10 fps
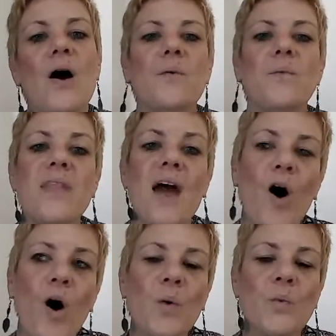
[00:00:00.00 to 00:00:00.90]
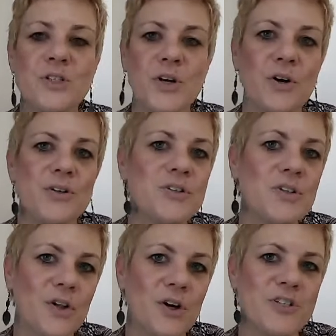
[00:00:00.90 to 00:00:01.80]
when they all return to the
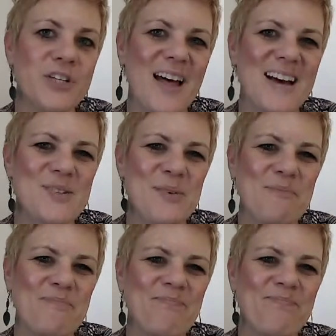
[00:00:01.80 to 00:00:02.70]
large classroom.